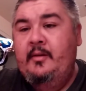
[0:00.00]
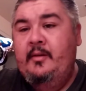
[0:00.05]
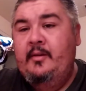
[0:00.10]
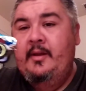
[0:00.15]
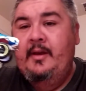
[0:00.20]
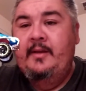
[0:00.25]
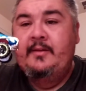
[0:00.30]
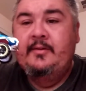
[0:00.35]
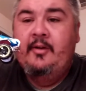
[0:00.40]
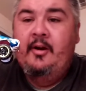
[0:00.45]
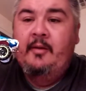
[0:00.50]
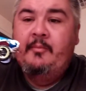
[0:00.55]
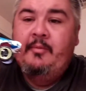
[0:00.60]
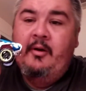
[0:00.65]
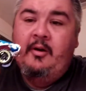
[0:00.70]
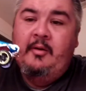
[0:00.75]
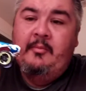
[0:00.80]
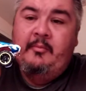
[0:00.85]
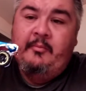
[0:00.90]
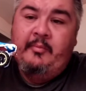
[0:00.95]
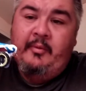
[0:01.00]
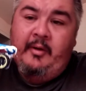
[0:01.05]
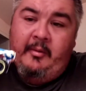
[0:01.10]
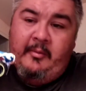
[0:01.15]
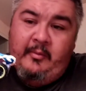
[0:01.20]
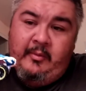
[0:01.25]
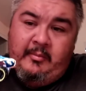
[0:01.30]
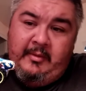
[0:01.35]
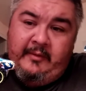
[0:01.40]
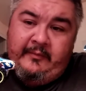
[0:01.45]
Nice car,
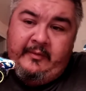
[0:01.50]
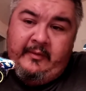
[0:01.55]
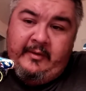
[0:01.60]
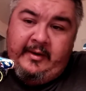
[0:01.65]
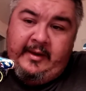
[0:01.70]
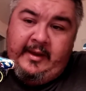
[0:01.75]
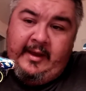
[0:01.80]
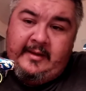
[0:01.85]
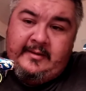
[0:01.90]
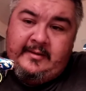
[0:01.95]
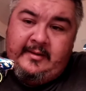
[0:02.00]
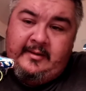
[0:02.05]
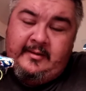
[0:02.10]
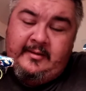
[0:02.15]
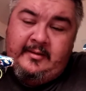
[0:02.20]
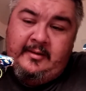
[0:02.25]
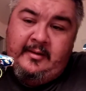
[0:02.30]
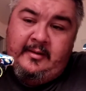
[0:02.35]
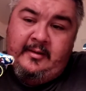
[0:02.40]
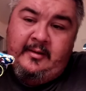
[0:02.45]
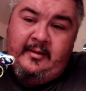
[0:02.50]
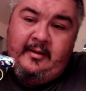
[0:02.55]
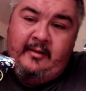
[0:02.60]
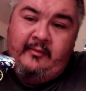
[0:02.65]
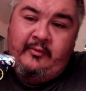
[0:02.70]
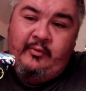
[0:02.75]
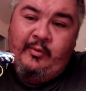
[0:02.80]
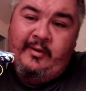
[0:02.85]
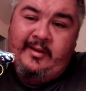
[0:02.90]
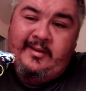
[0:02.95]
probably one of my favorite castings
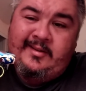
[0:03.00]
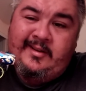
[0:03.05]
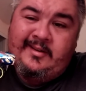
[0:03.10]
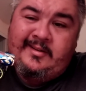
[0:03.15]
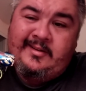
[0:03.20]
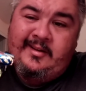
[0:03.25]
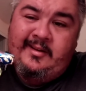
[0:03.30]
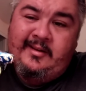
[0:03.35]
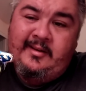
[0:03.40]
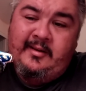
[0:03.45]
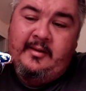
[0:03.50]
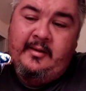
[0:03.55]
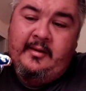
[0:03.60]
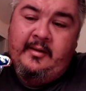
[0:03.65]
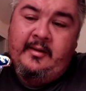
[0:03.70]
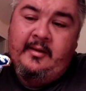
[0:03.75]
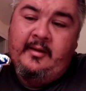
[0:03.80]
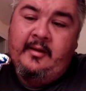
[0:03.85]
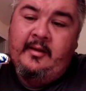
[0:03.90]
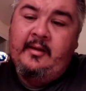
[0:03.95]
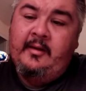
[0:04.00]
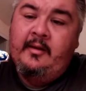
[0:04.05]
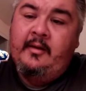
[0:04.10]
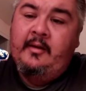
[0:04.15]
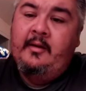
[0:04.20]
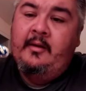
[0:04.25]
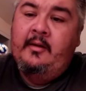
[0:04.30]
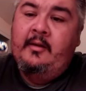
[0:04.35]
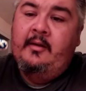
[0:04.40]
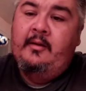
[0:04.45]
of 2016
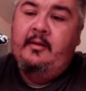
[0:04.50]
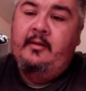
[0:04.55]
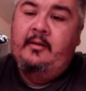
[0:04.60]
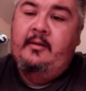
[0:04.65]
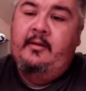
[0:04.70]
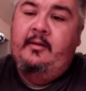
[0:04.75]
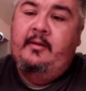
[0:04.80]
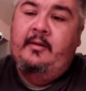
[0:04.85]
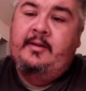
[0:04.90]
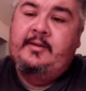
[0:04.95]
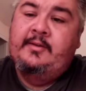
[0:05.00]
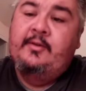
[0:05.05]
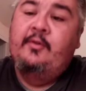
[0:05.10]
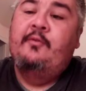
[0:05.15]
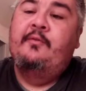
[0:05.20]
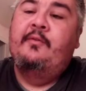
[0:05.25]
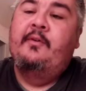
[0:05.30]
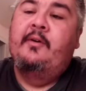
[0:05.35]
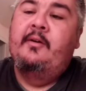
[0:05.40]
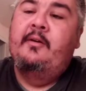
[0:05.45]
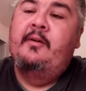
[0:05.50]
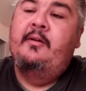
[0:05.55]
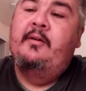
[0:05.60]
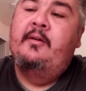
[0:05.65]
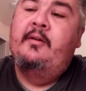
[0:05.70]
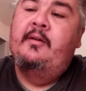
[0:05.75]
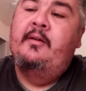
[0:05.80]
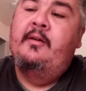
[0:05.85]
so far.